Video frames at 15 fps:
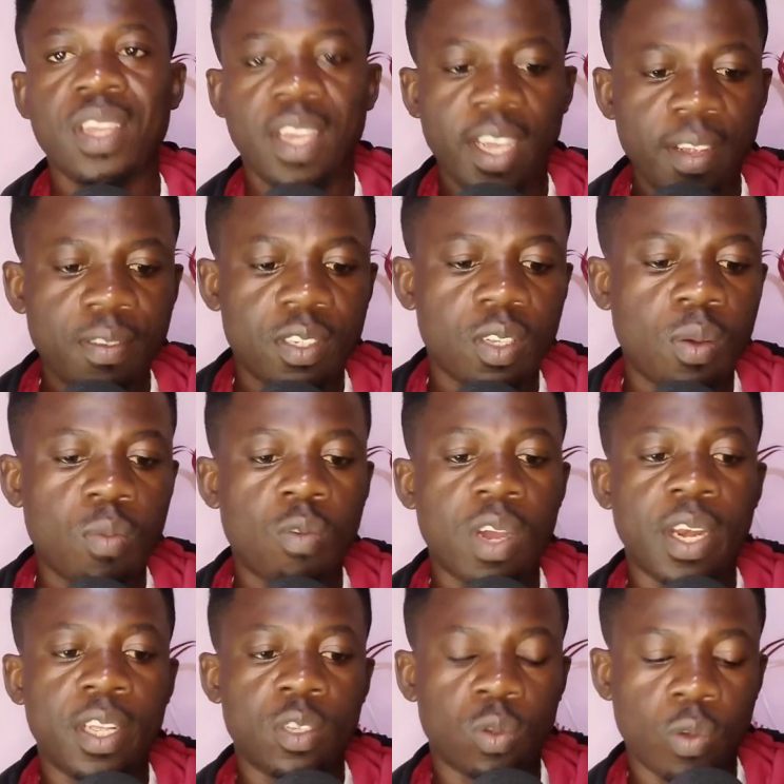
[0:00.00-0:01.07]
If
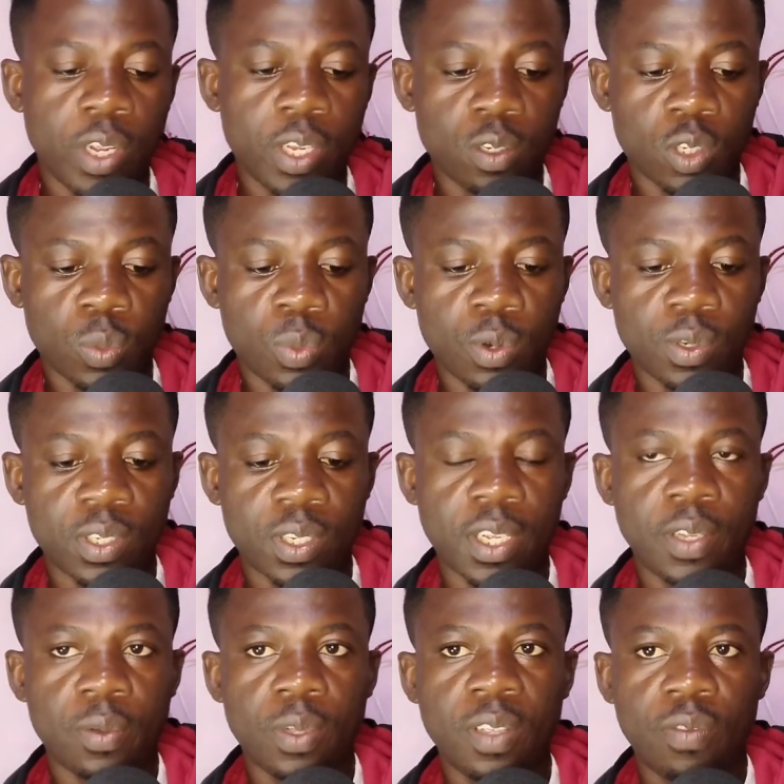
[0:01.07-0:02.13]
someone is going to sponsor
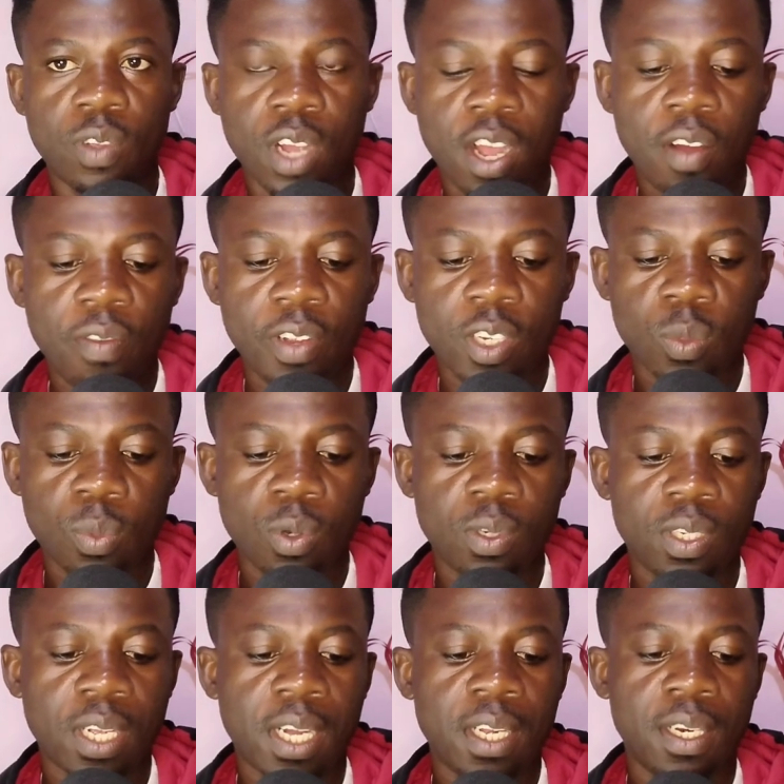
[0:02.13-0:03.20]
you, if you have a
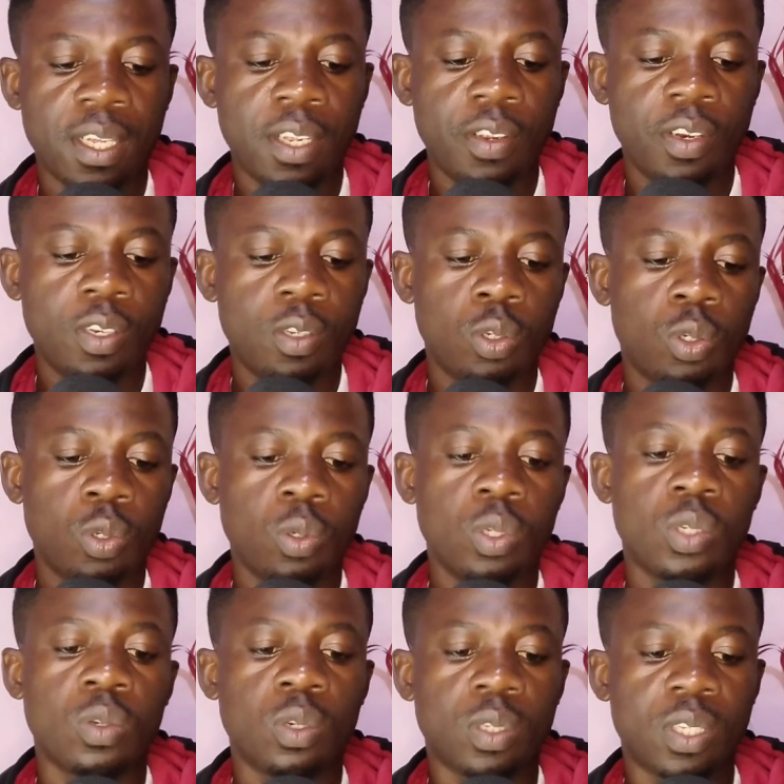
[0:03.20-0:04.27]
sponsor, then you need to
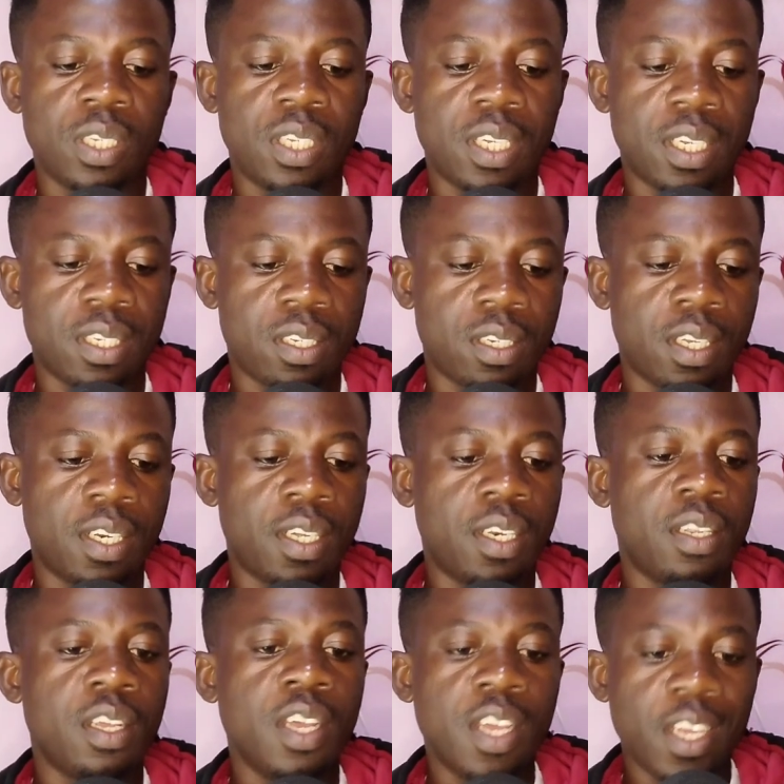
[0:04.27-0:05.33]
choose what yes, and then
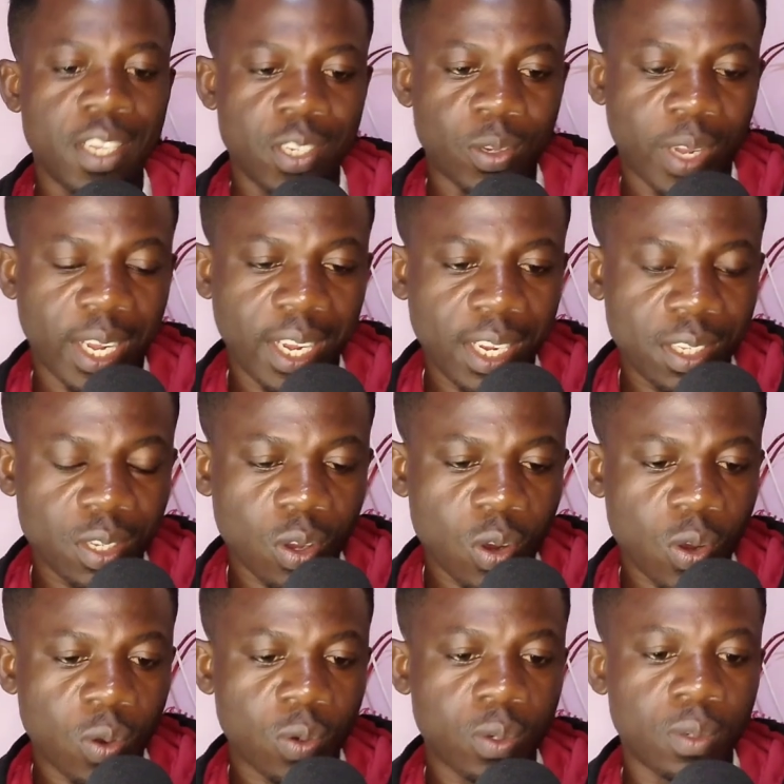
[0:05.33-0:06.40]
you hit
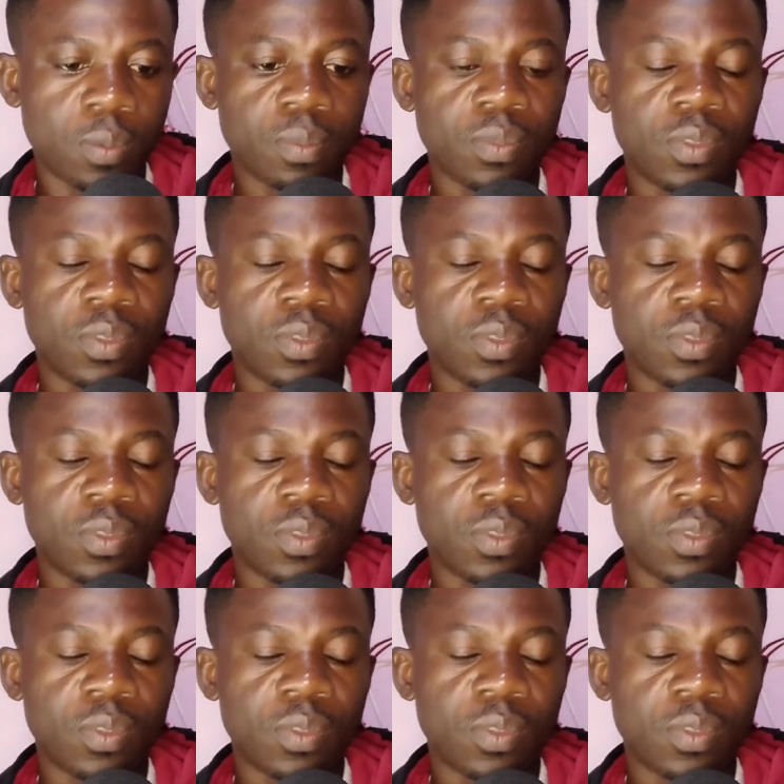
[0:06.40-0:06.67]
on